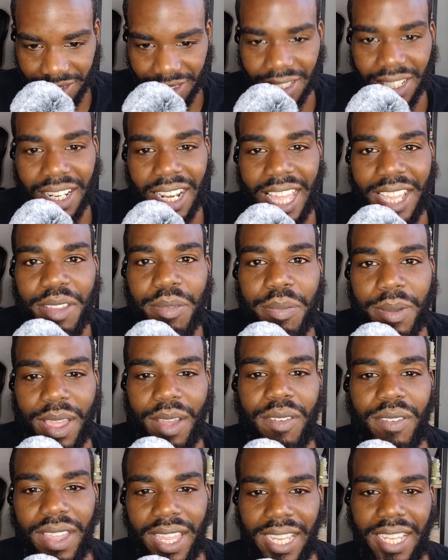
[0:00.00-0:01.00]
Life
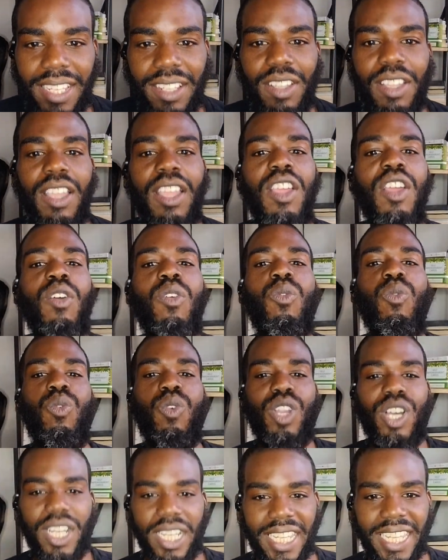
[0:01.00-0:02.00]
path 8.
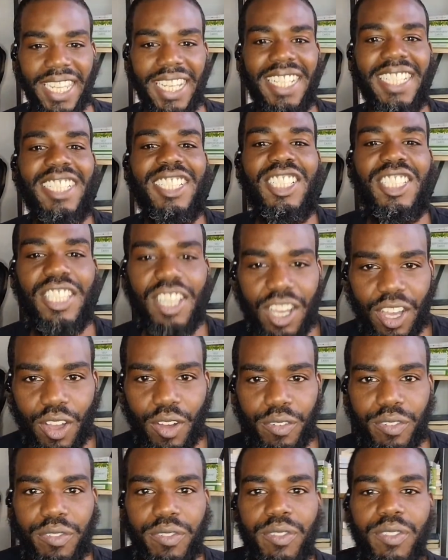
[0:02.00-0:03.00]
Rugged,
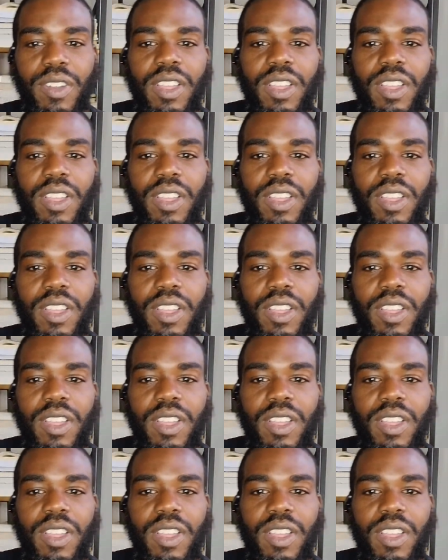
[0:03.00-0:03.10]
tough,